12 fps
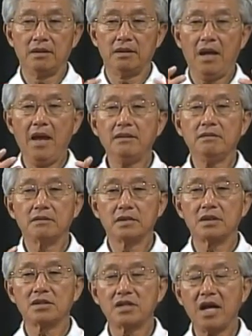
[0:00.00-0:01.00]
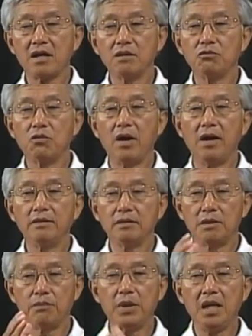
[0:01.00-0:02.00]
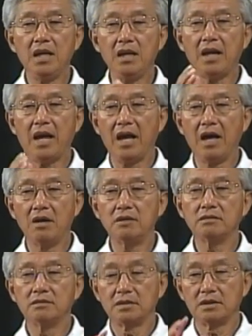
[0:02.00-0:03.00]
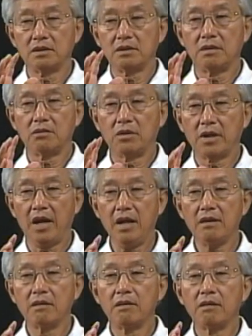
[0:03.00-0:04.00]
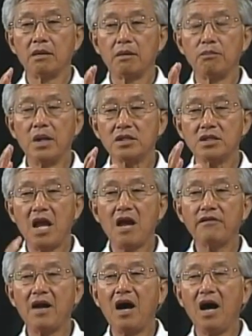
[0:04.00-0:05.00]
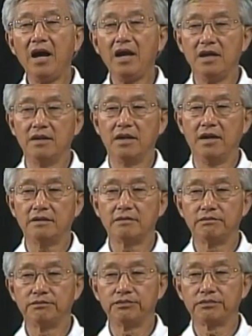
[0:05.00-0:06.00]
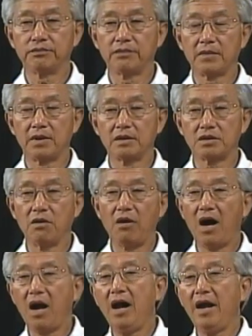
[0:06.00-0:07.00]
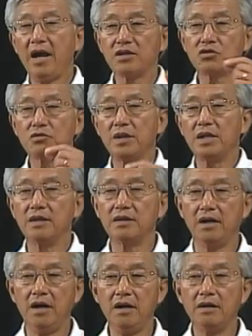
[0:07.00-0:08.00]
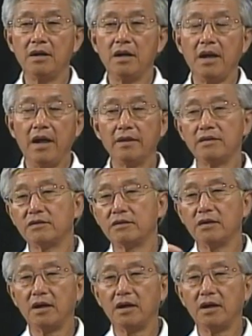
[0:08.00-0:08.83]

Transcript: then the second one, the P, L, okay, must have an I in it. So I has to be in there, and the